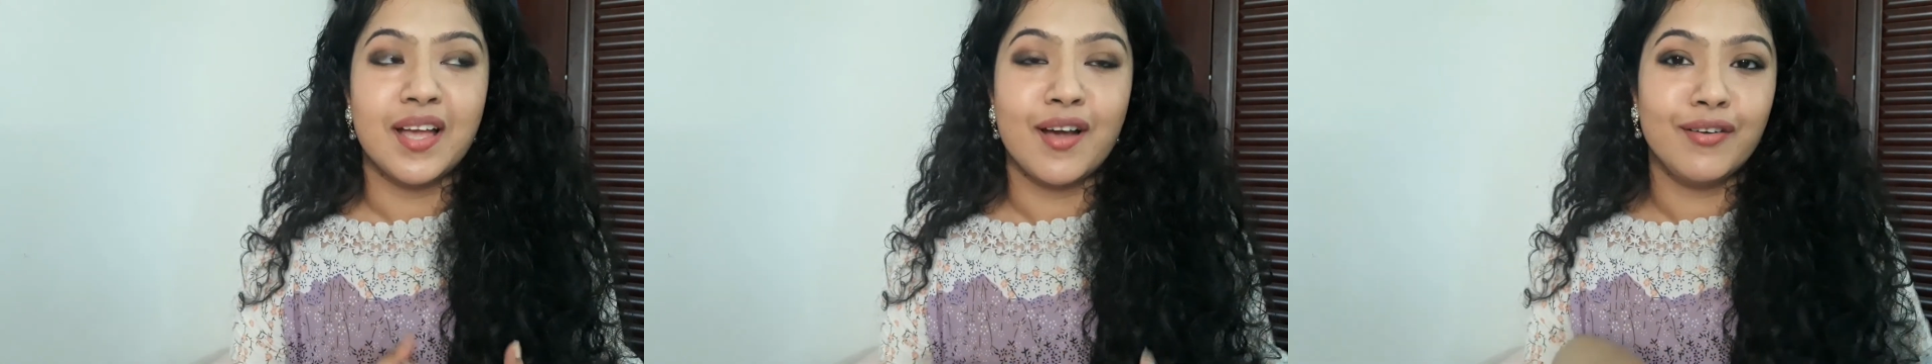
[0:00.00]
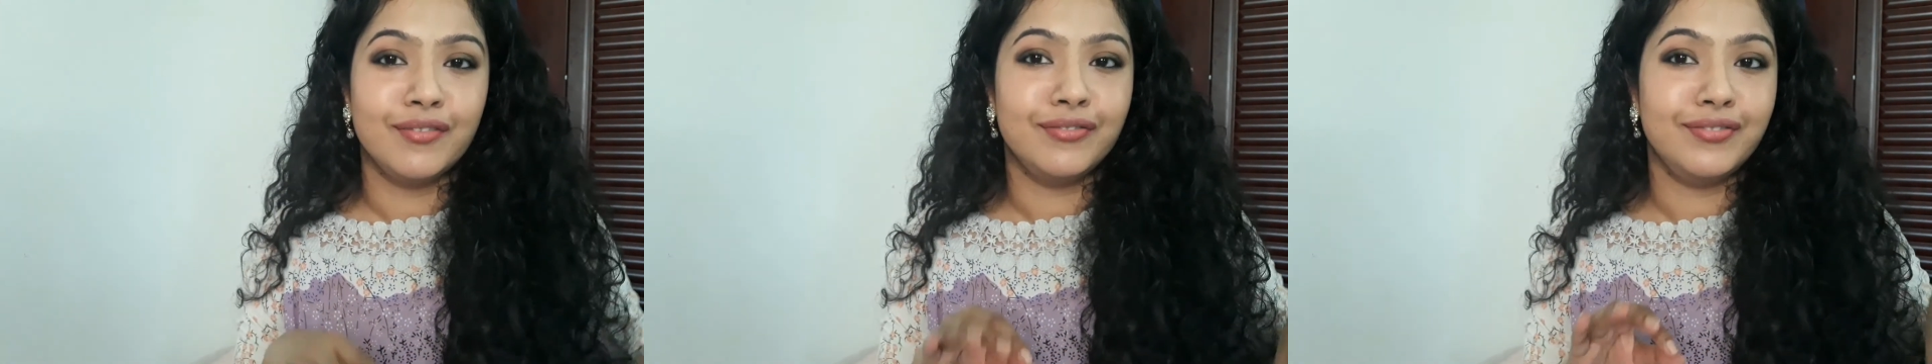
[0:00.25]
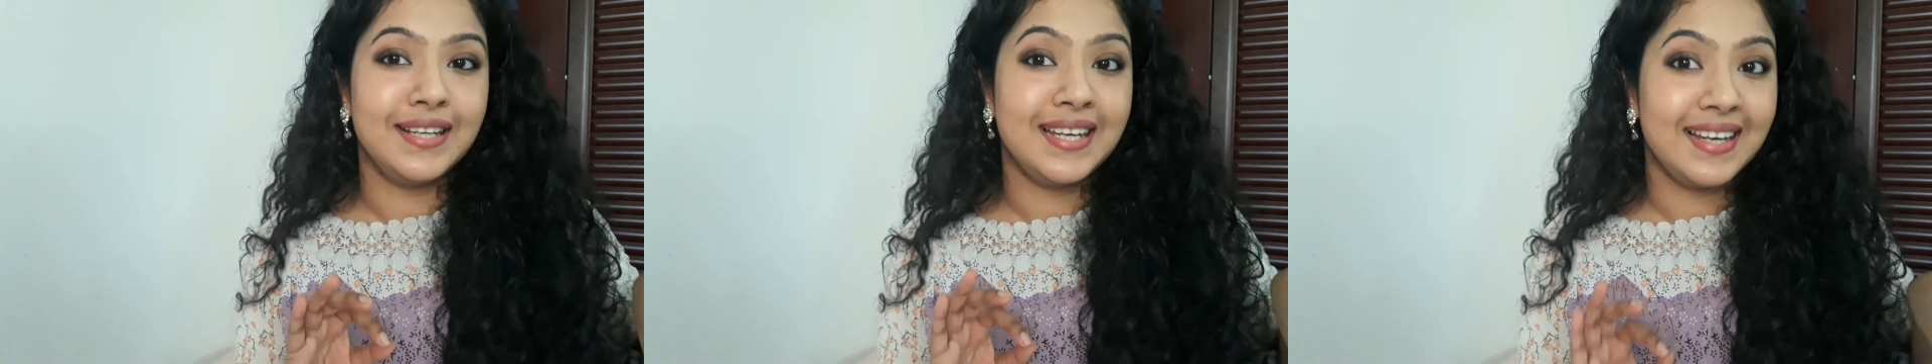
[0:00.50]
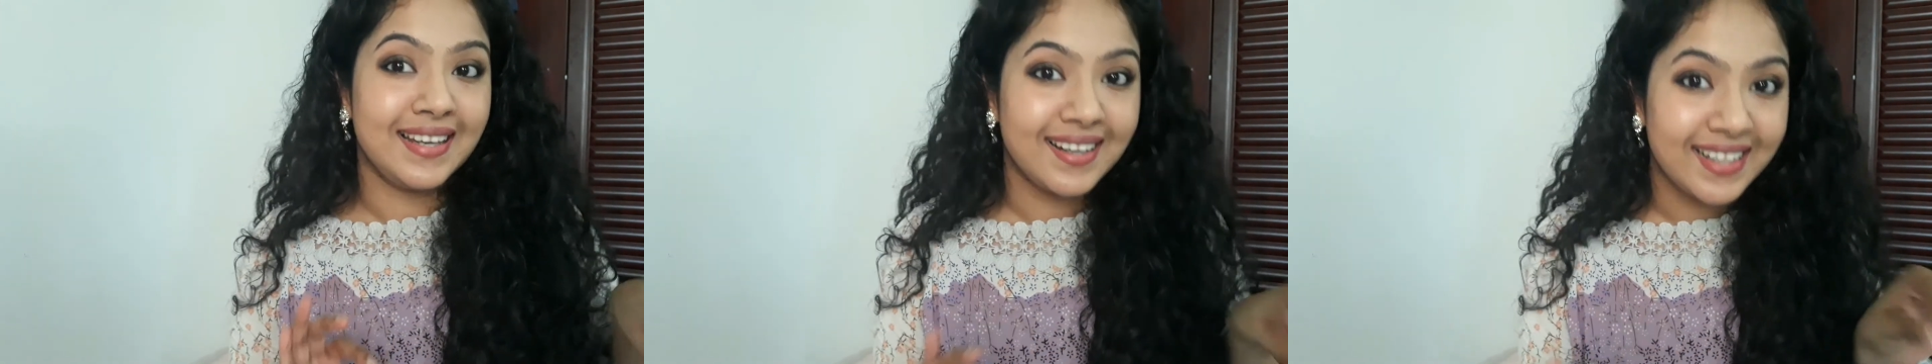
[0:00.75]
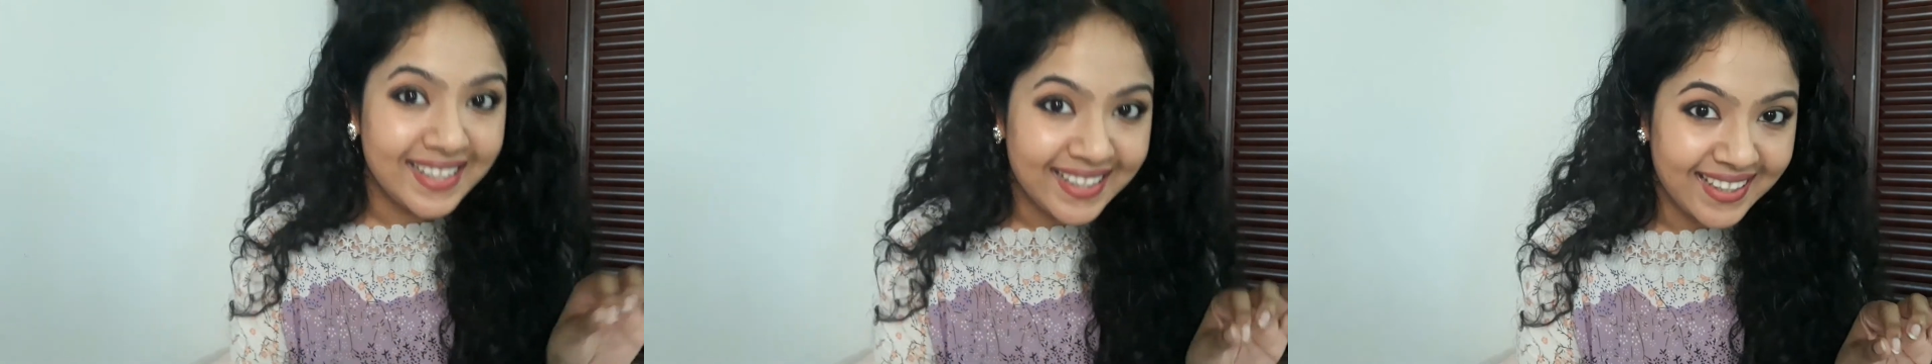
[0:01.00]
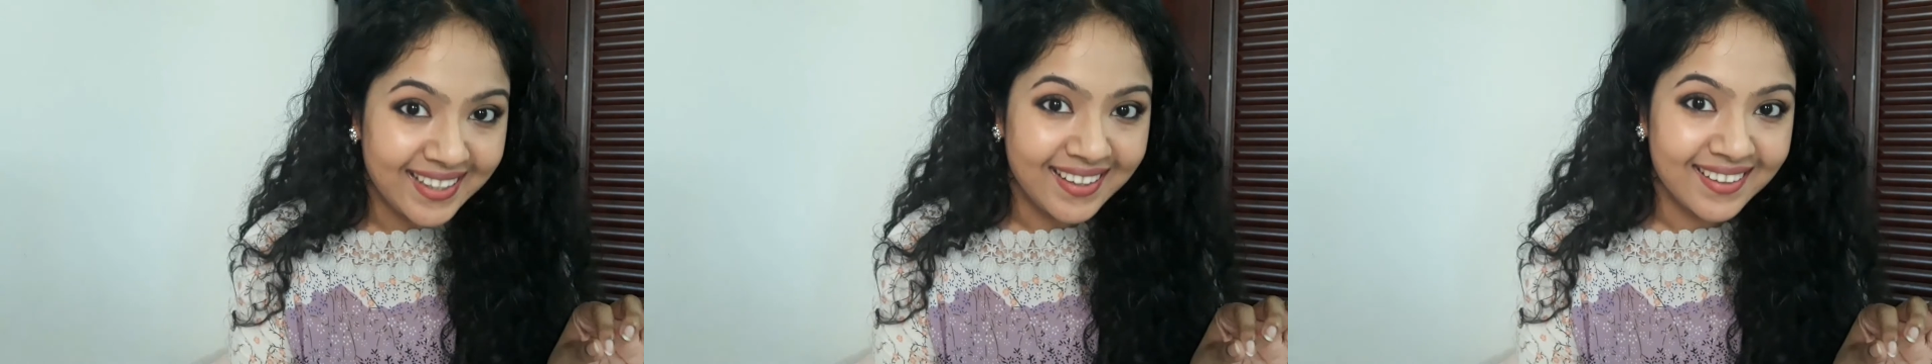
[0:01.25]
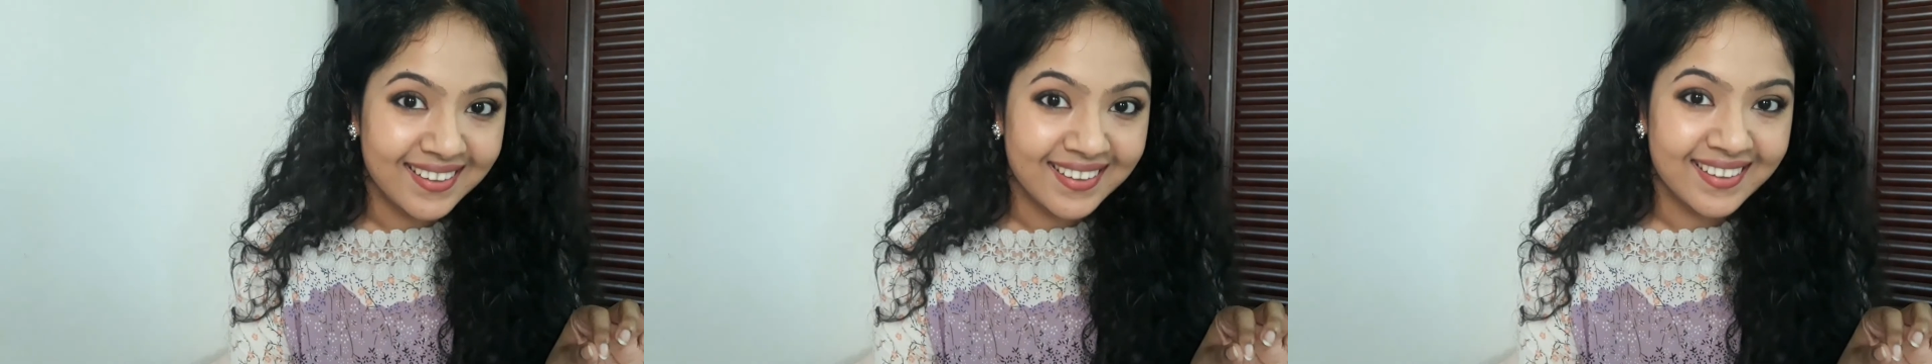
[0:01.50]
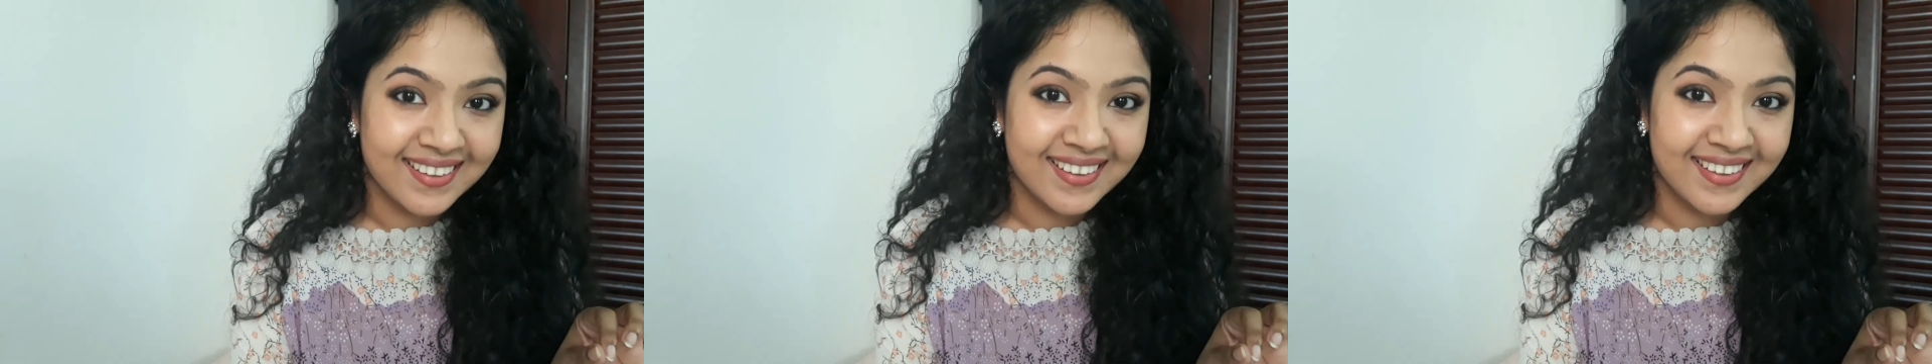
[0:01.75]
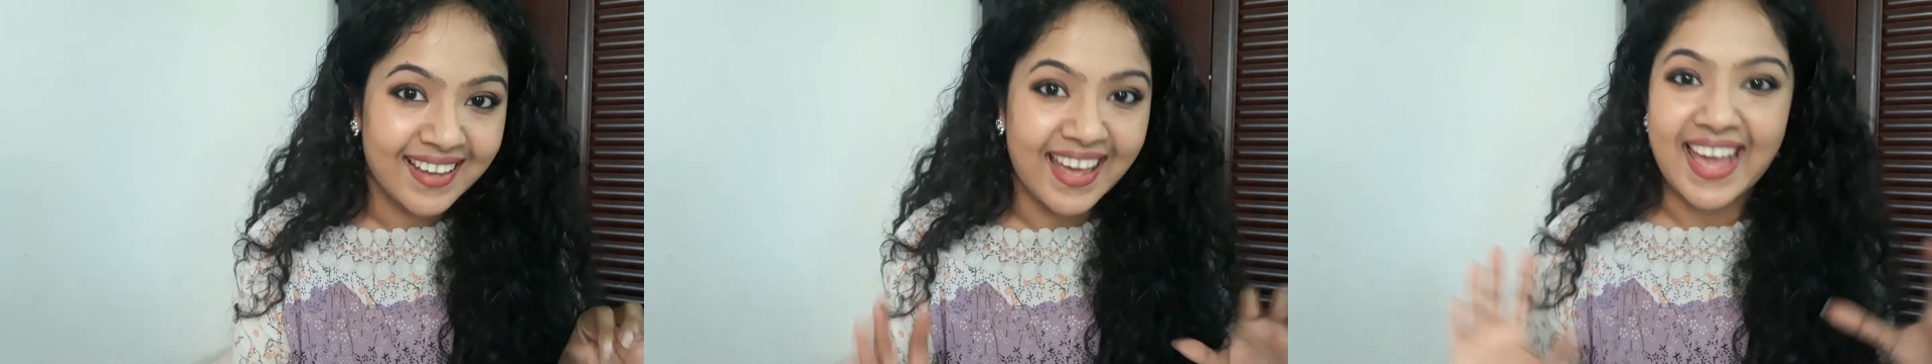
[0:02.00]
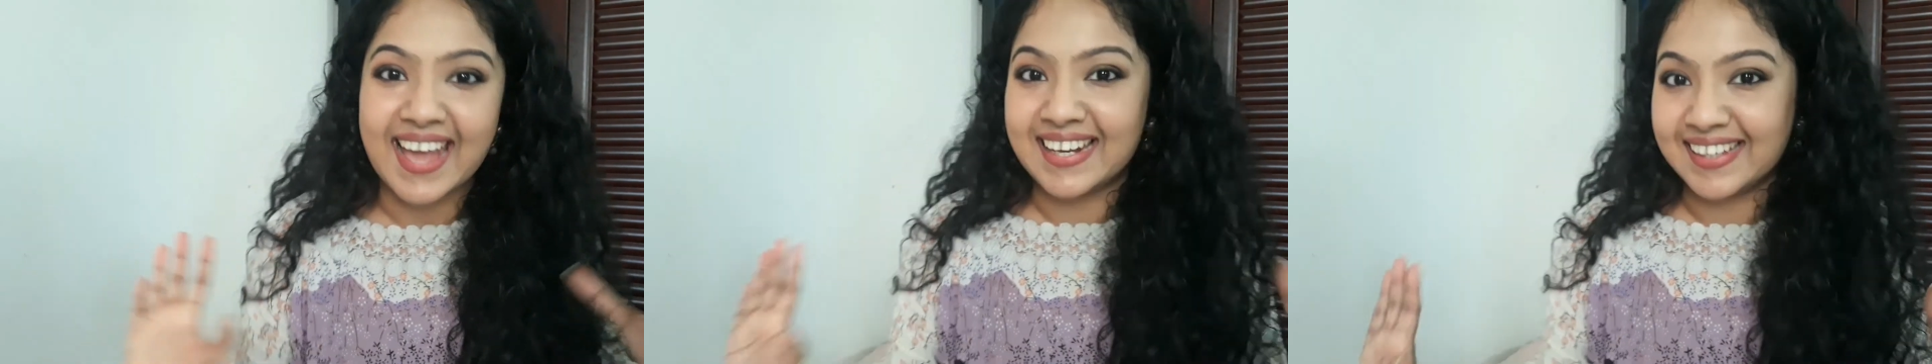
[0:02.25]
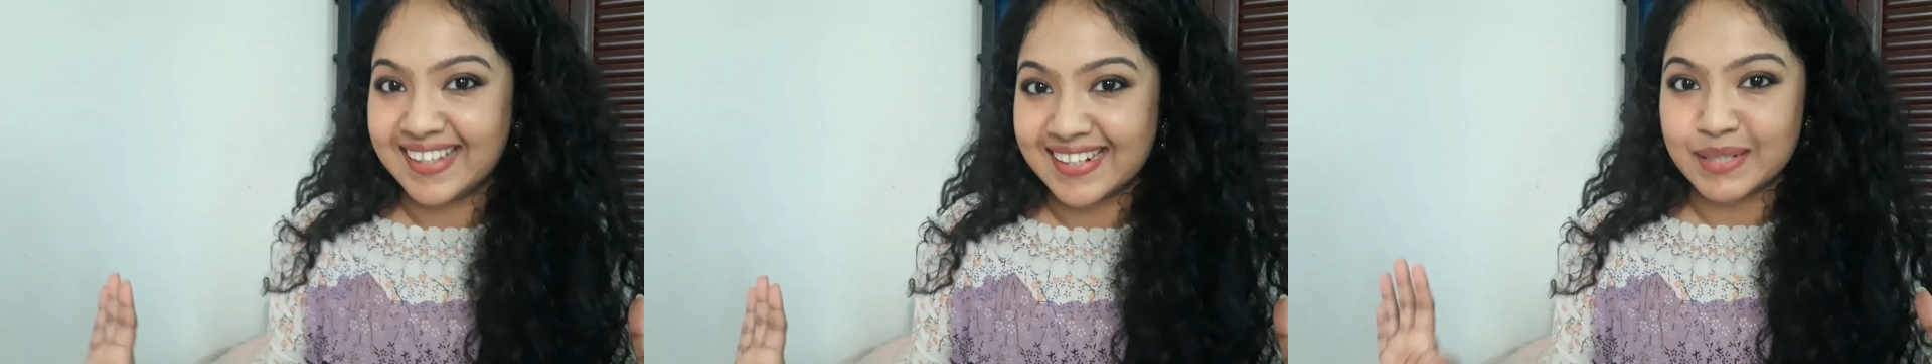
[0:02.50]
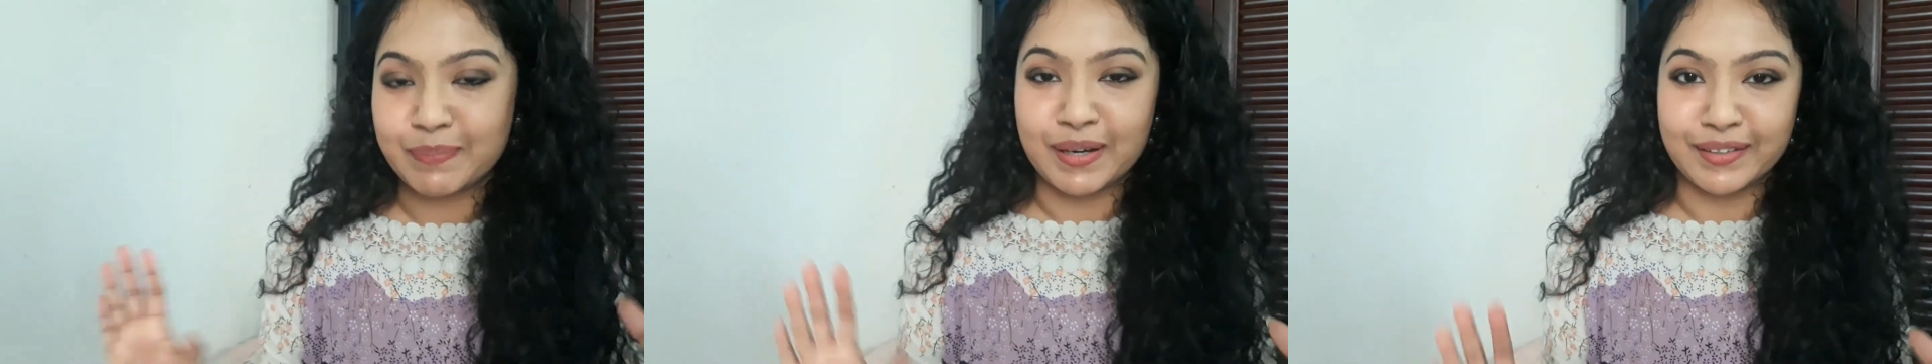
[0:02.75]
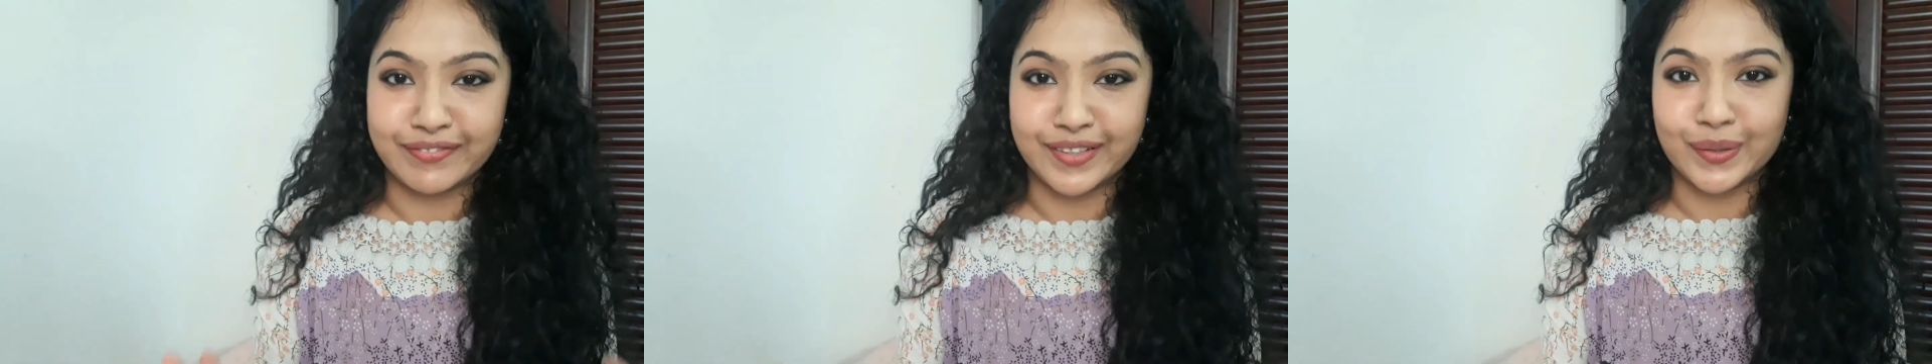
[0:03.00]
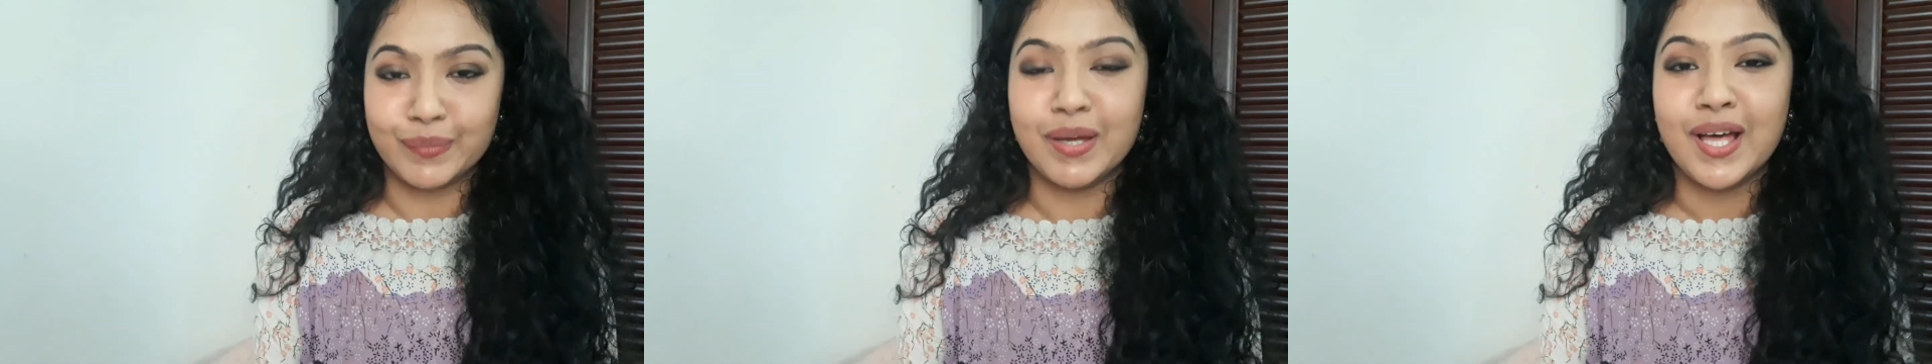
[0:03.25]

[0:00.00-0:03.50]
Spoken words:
flirty, elegant perfume